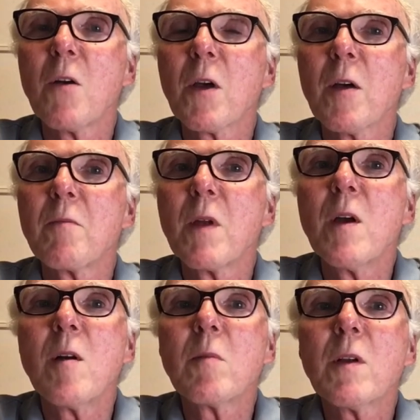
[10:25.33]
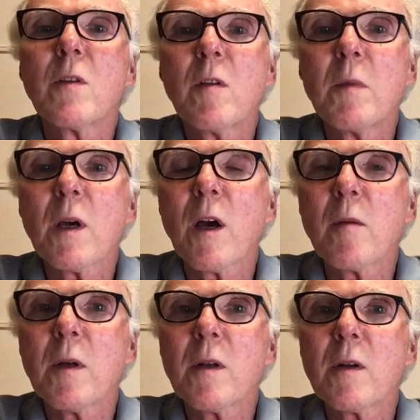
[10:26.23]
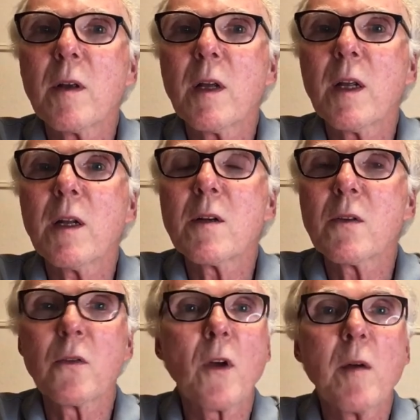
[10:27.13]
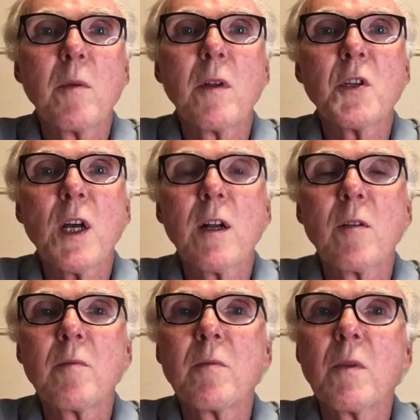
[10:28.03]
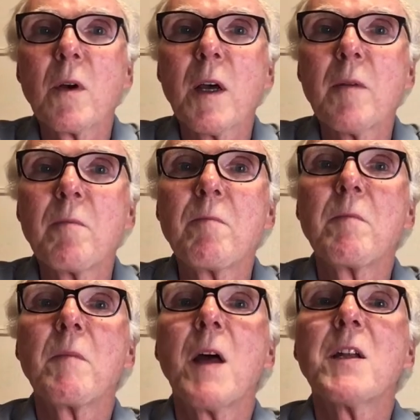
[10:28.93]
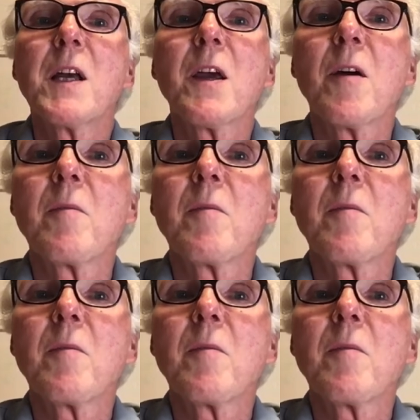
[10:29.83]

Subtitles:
Okay, please leave me a comment and subscribe to the channel. Okay, take care.